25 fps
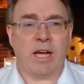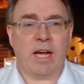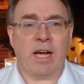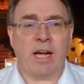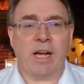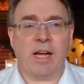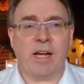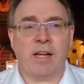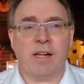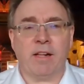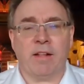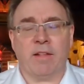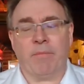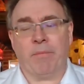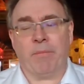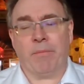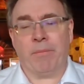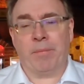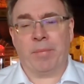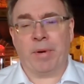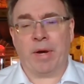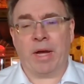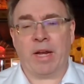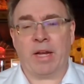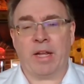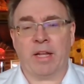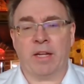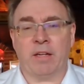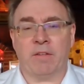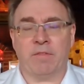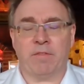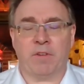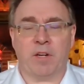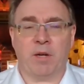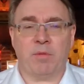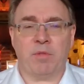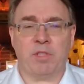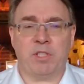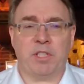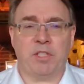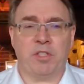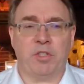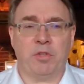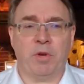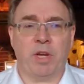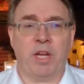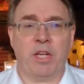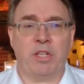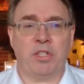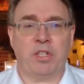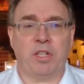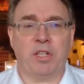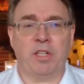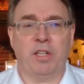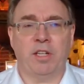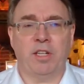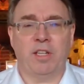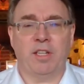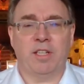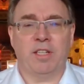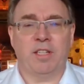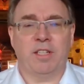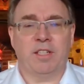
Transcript: But in a pharmacy situation,